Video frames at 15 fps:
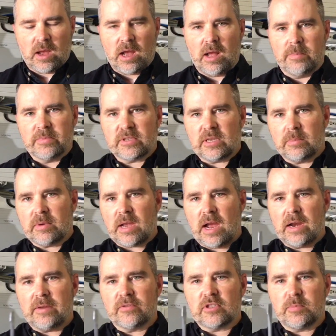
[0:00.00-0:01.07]
Um, some
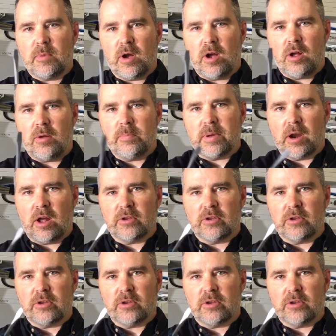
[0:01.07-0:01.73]
kind of small but